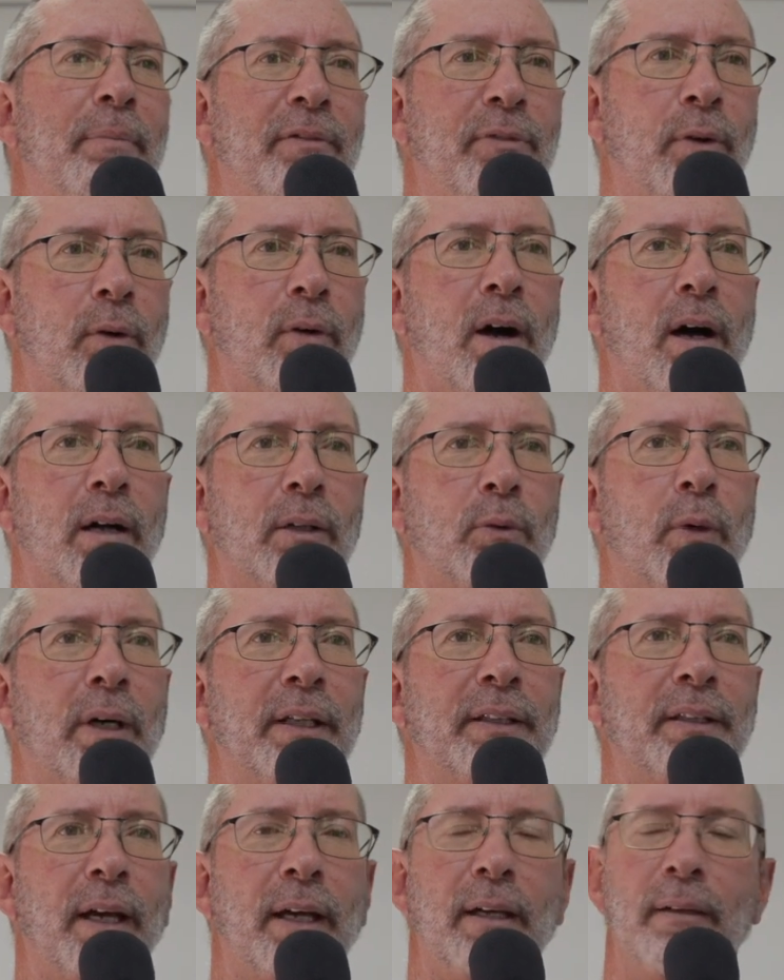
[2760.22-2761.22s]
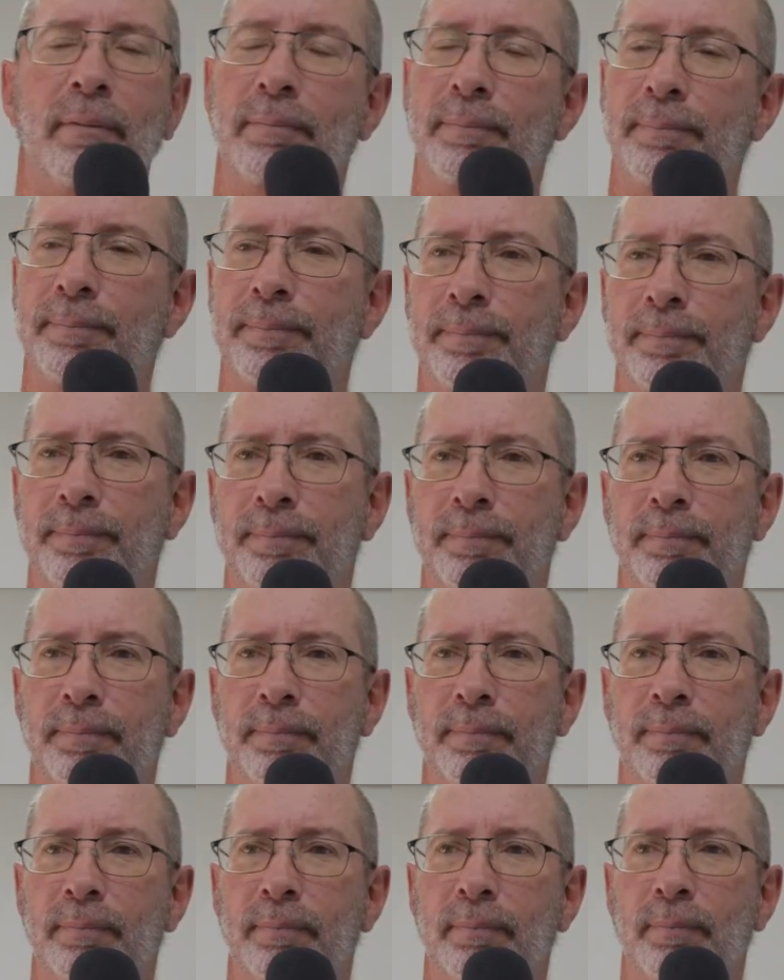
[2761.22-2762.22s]
before God one day.
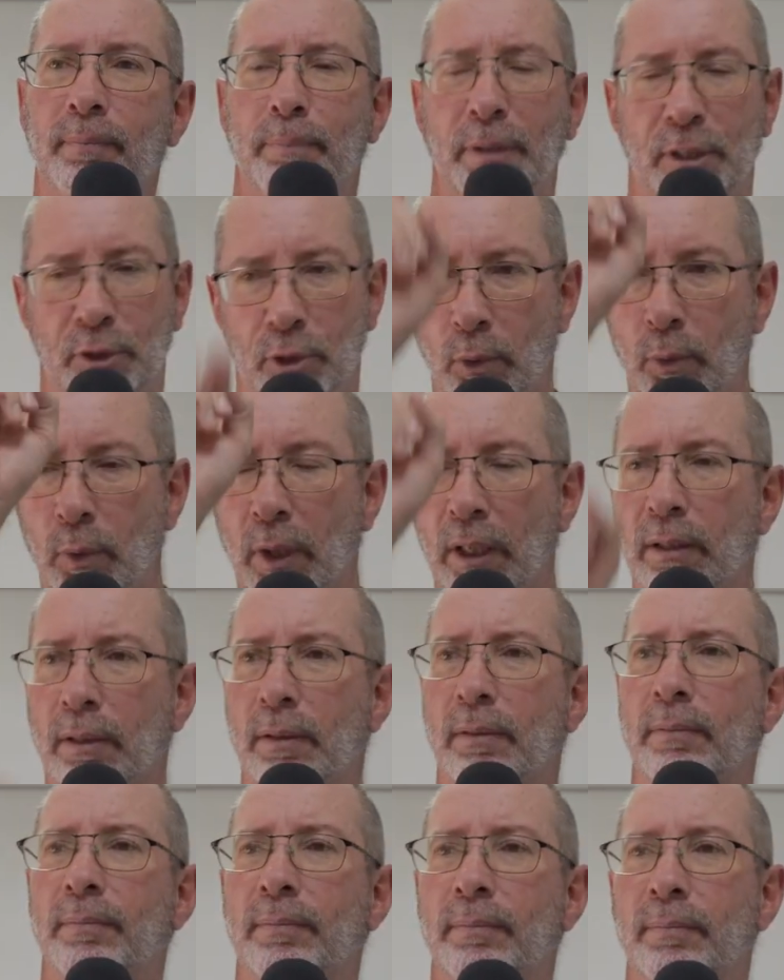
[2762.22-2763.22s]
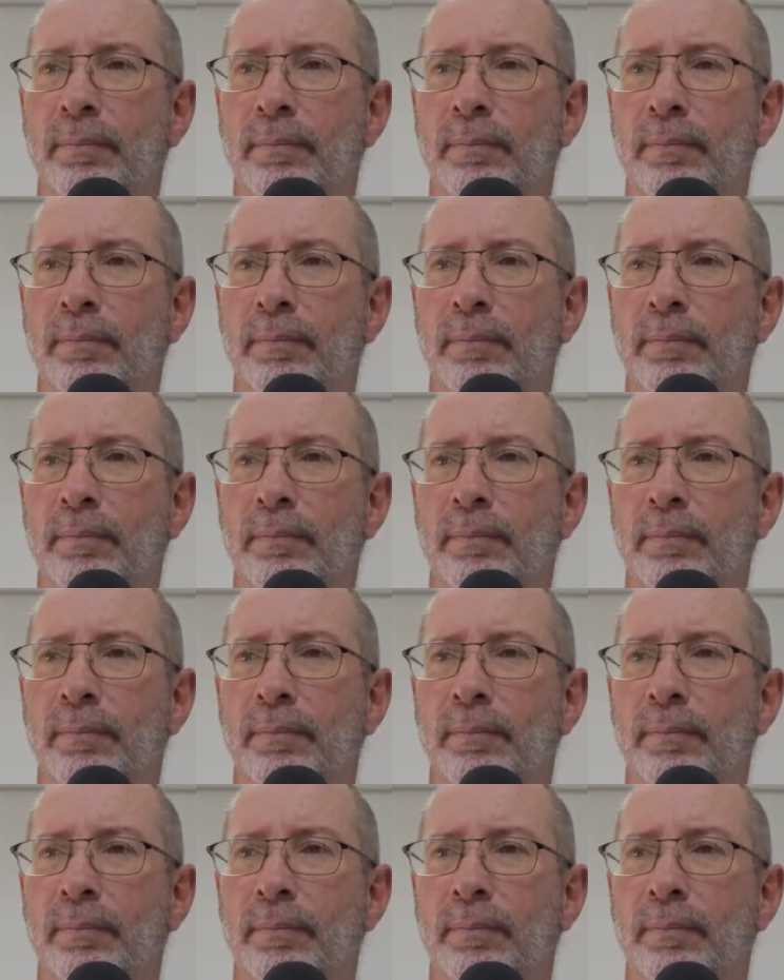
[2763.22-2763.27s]
But you will.